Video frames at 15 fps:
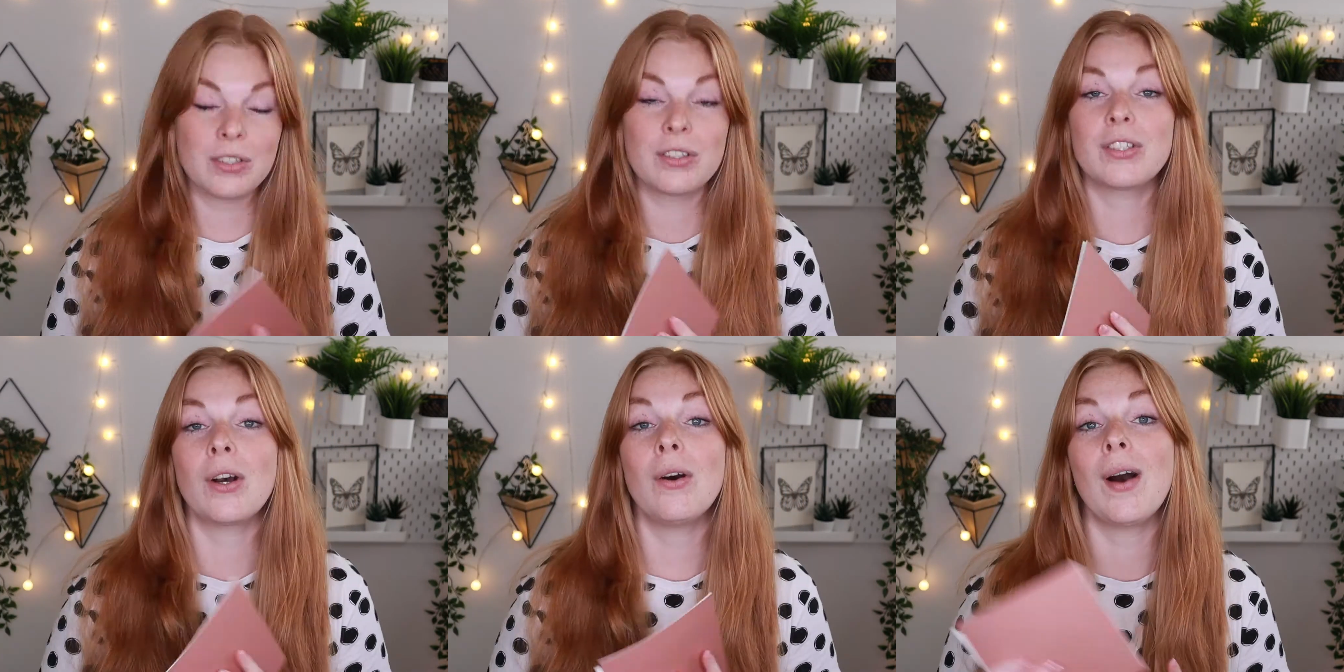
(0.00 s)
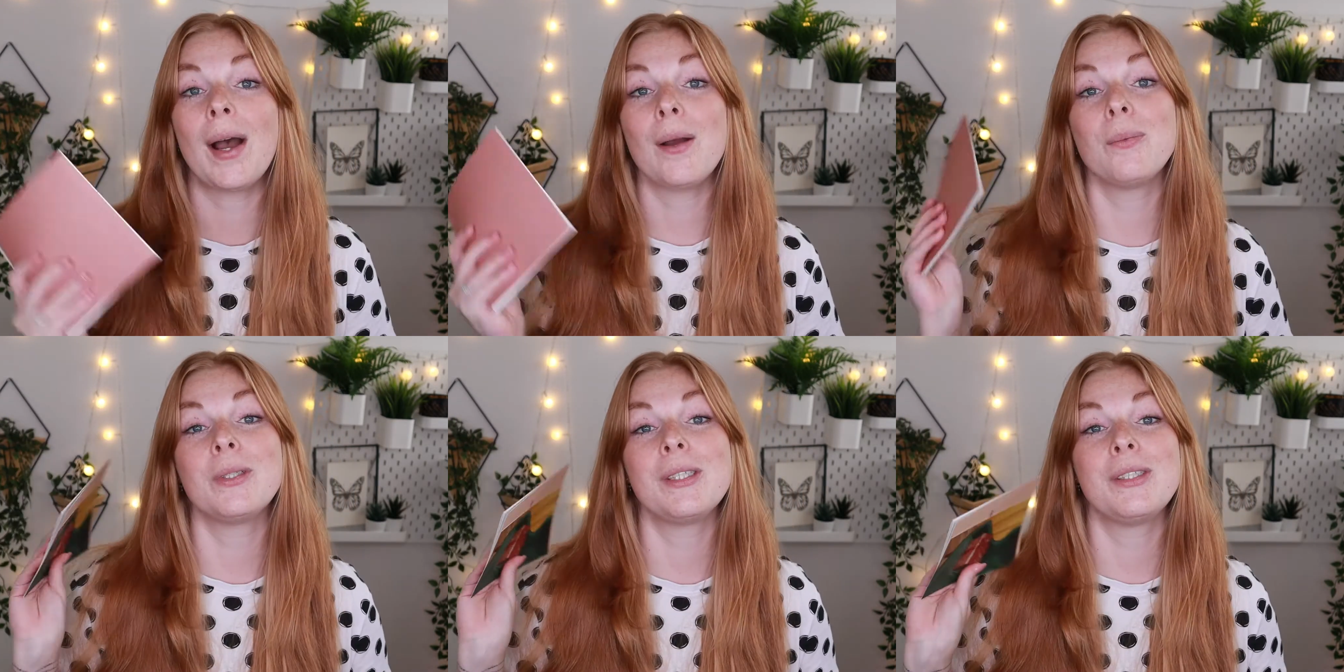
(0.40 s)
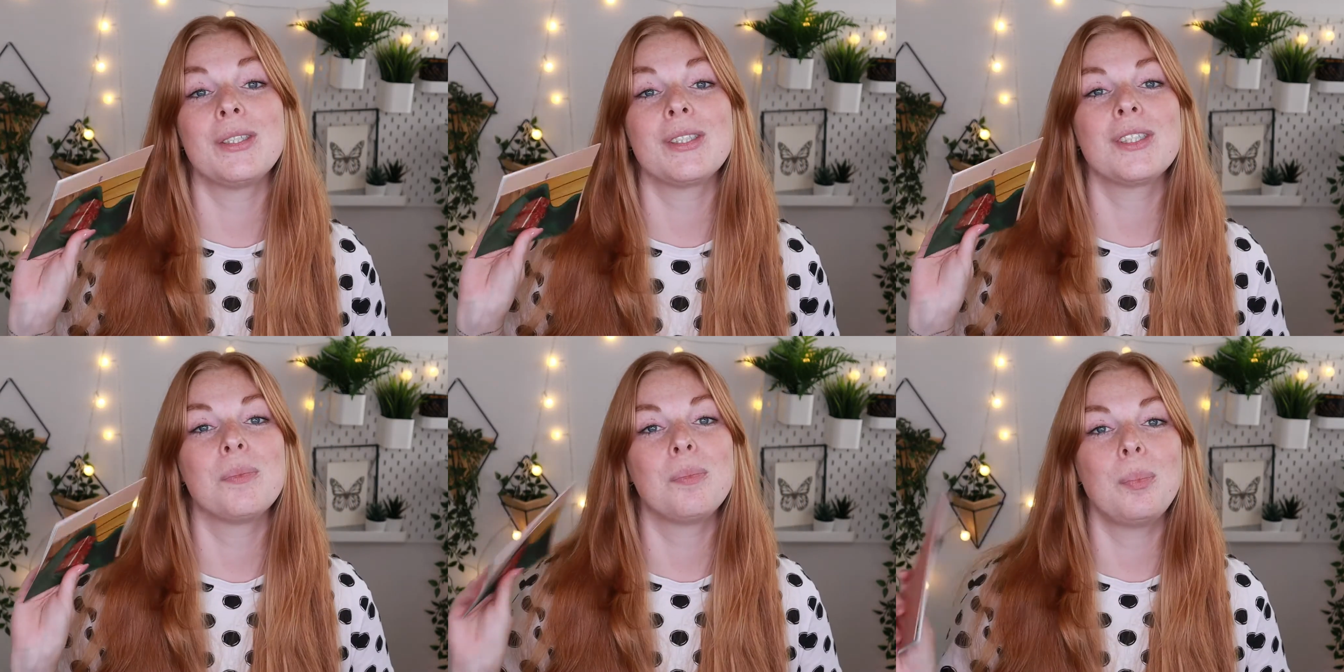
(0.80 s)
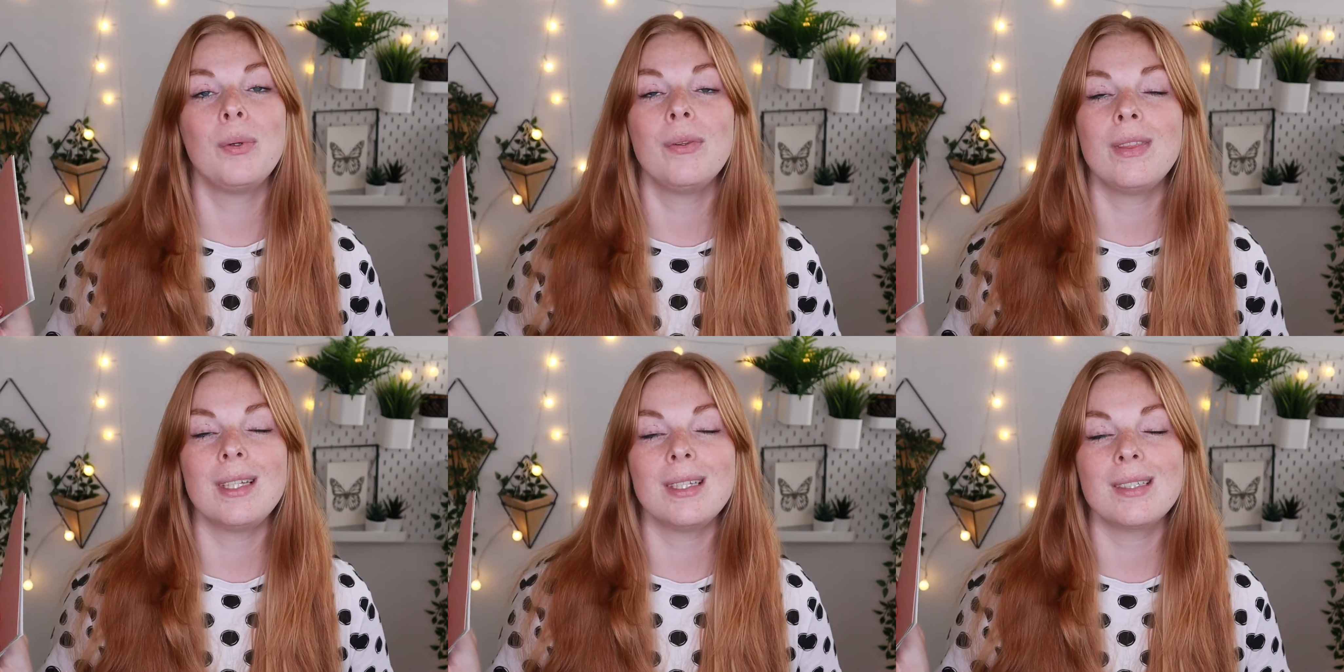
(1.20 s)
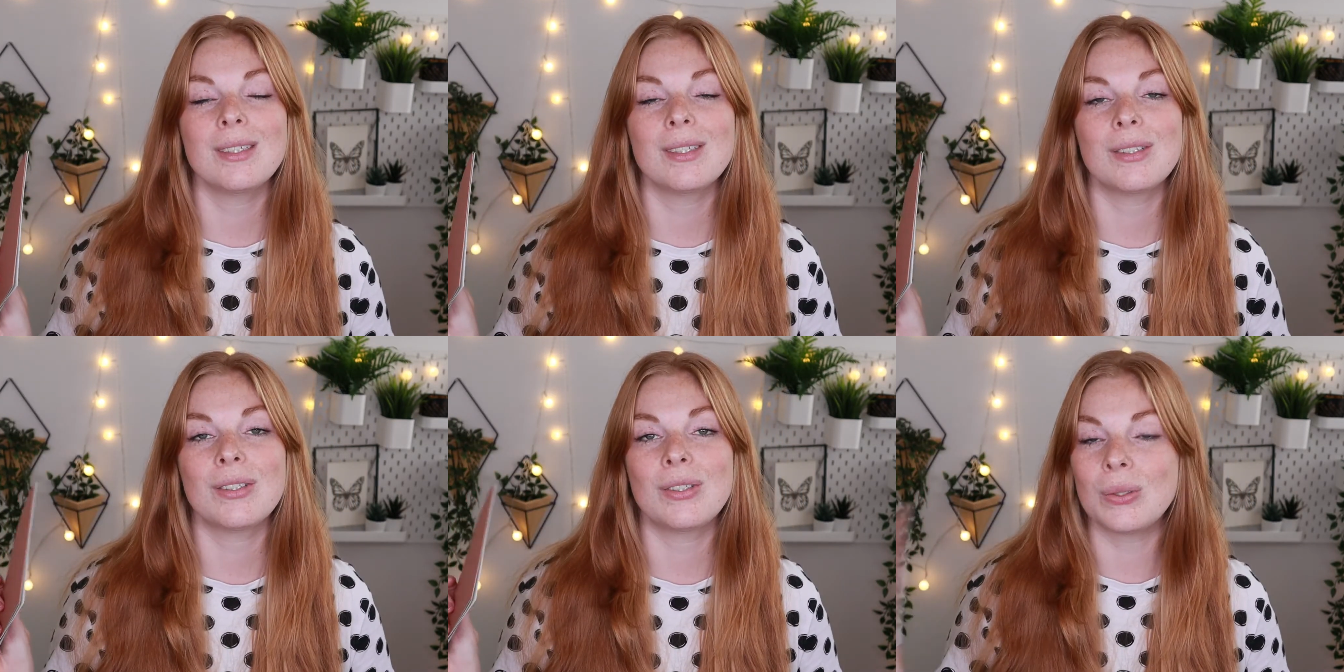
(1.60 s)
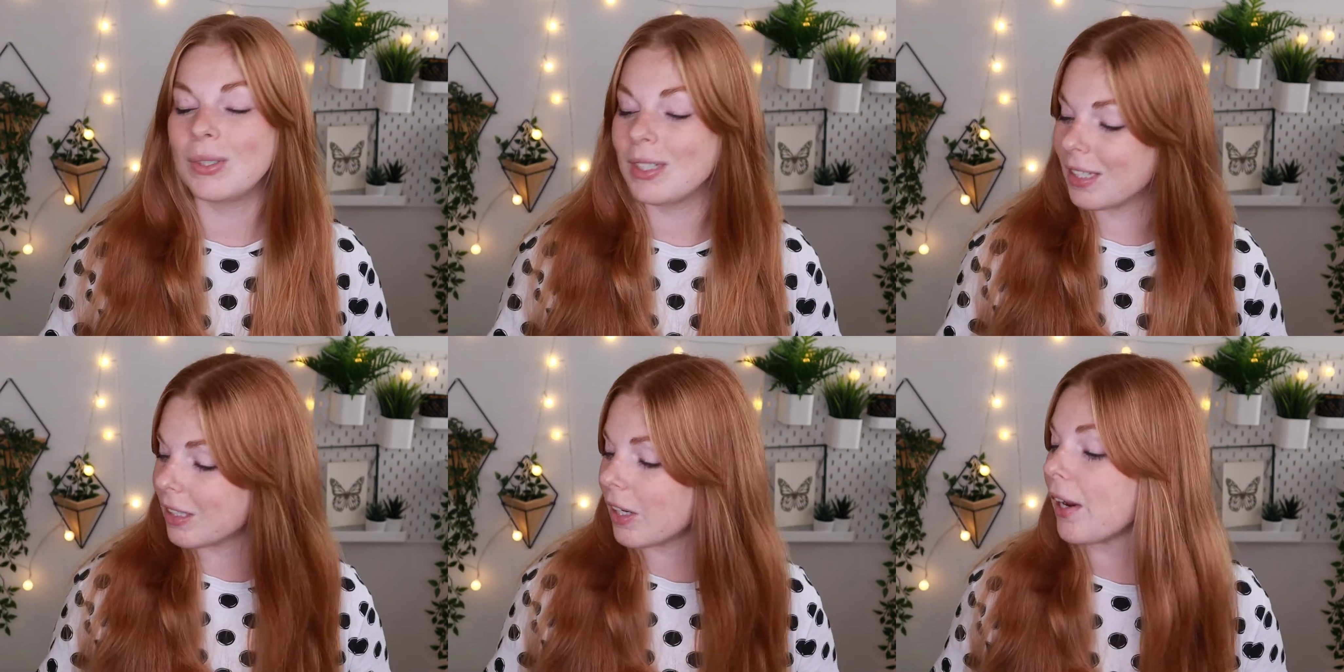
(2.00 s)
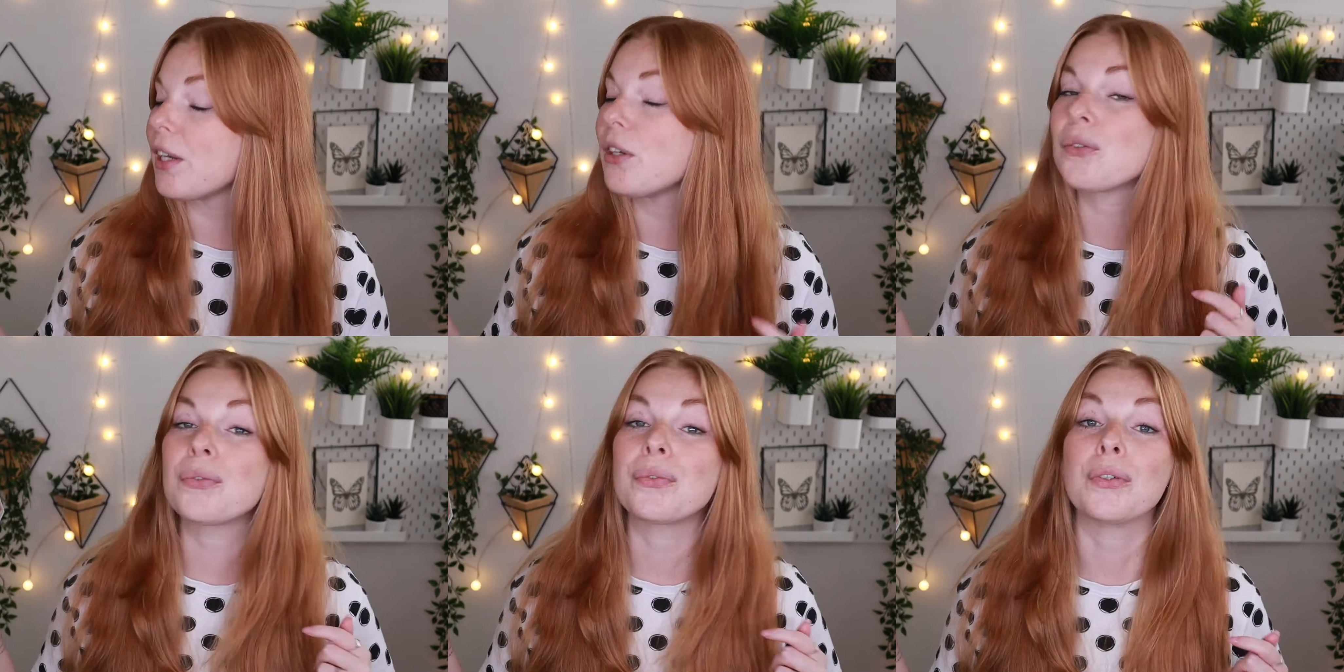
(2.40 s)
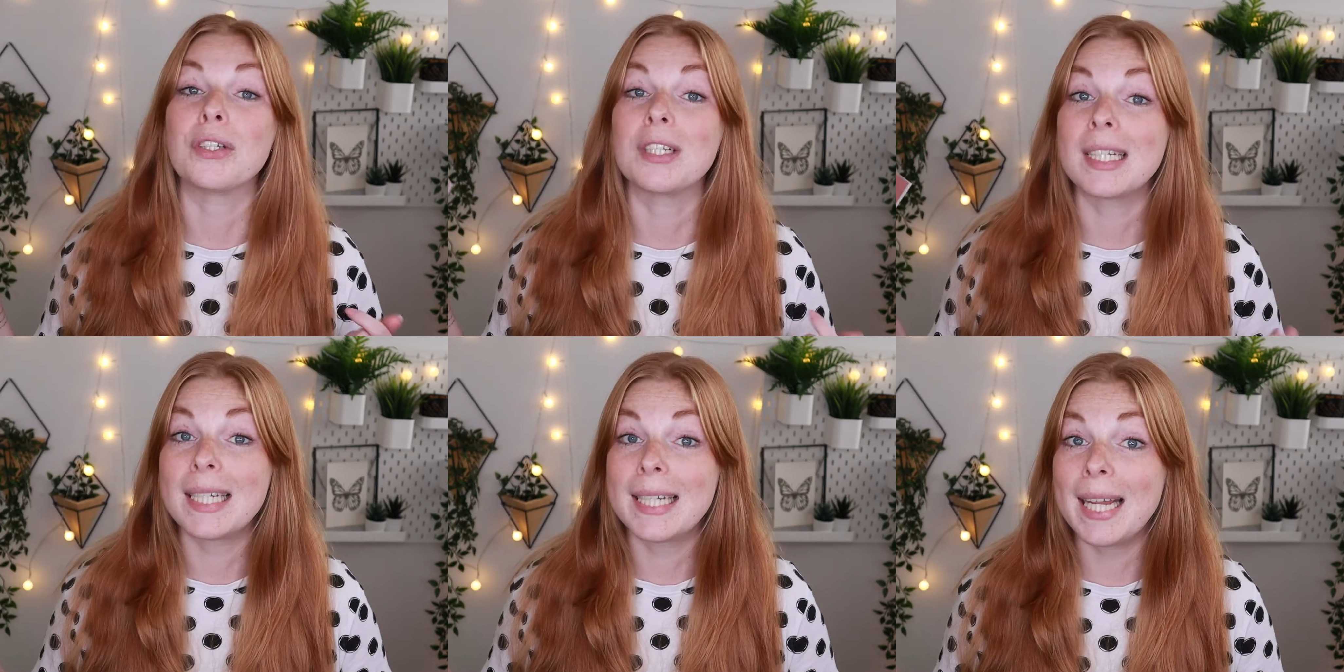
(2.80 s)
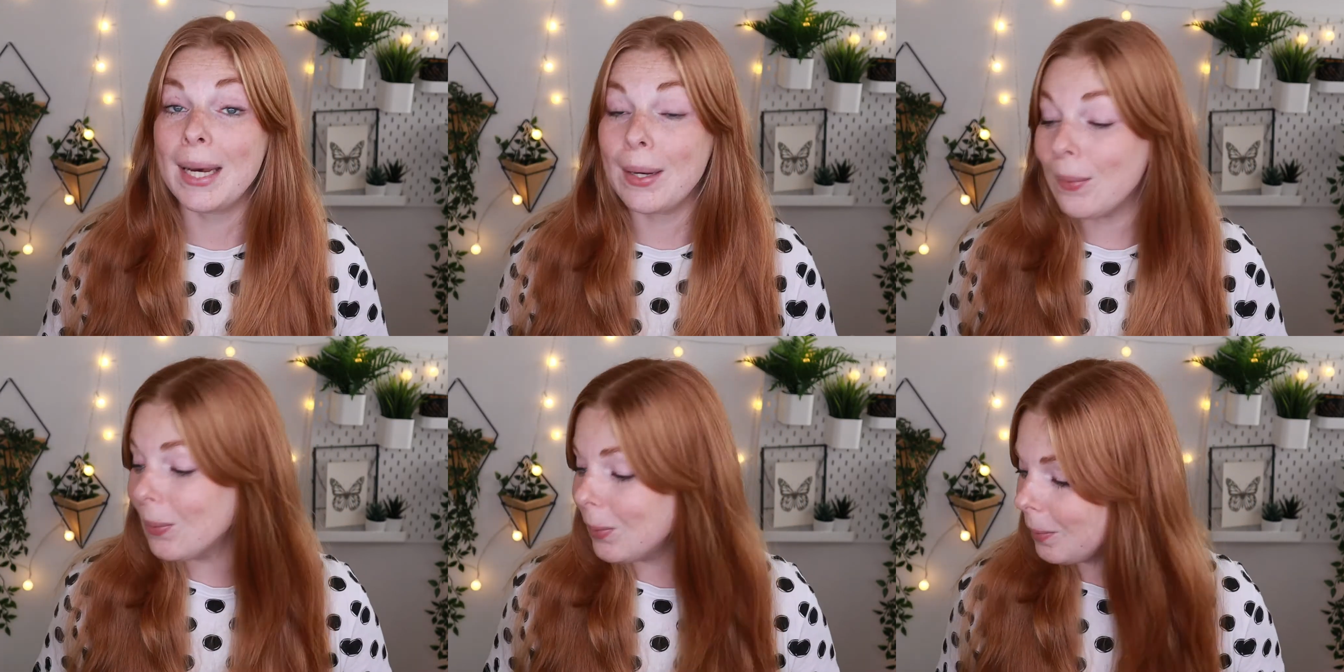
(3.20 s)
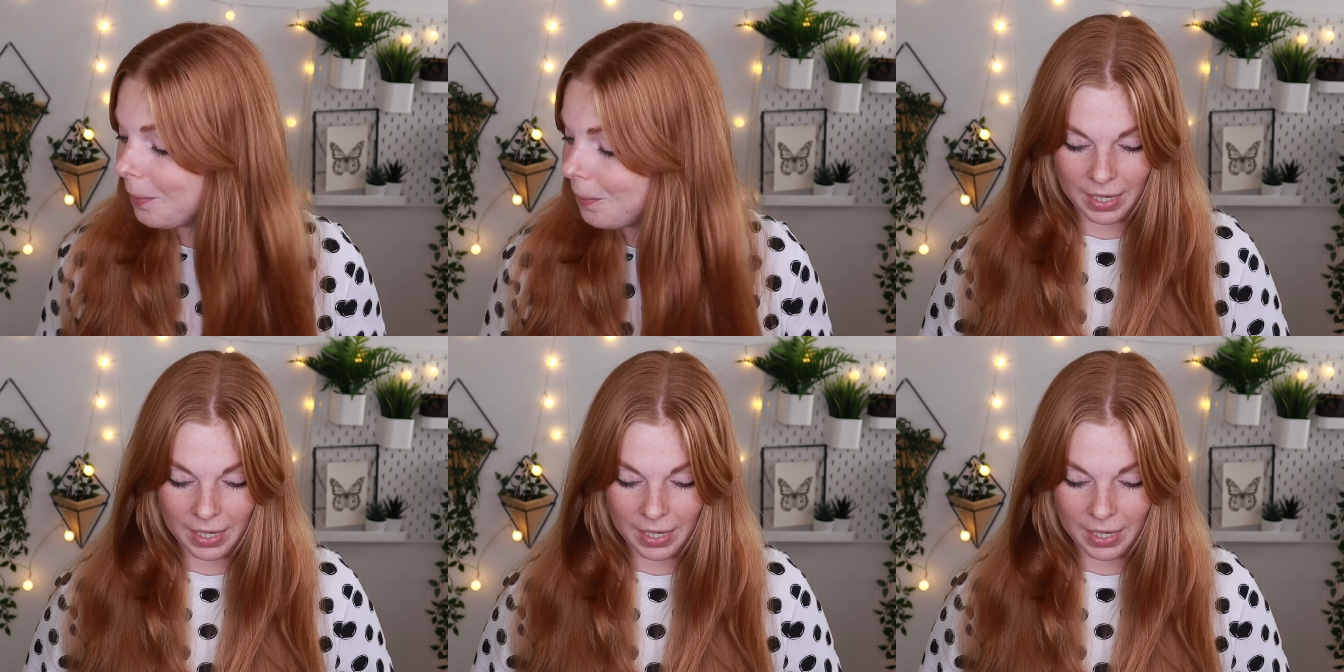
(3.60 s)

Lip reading: So I will just put these to the side for now.